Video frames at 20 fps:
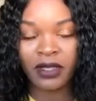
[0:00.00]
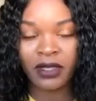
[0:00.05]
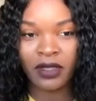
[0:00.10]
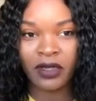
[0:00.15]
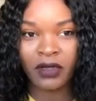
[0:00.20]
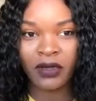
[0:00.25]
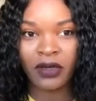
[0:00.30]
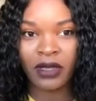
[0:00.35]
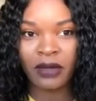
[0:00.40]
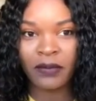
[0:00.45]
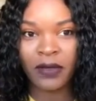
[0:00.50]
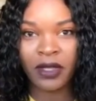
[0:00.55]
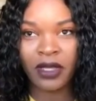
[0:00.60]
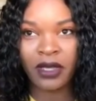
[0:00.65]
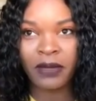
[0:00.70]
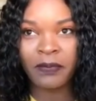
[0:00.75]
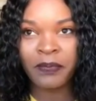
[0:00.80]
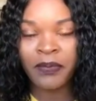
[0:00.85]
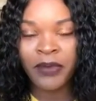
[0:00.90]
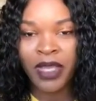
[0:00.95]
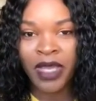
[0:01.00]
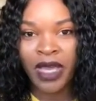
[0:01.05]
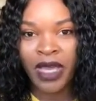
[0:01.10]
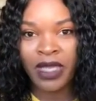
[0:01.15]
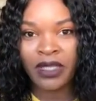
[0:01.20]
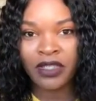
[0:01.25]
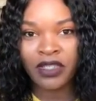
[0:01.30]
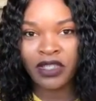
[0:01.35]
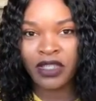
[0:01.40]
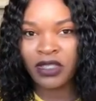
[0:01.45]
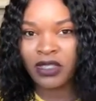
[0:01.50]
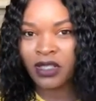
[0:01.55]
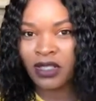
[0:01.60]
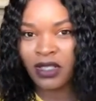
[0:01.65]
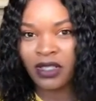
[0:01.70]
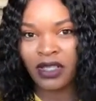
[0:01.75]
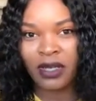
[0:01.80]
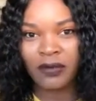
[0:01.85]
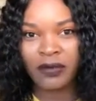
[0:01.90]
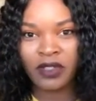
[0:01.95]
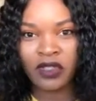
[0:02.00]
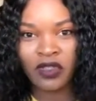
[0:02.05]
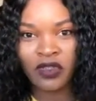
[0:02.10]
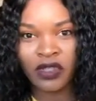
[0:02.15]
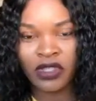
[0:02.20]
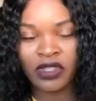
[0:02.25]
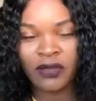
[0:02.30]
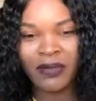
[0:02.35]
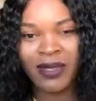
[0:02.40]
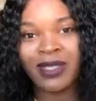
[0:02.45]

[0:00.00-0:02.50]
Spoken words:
You know what I mean? And she did a demonstration.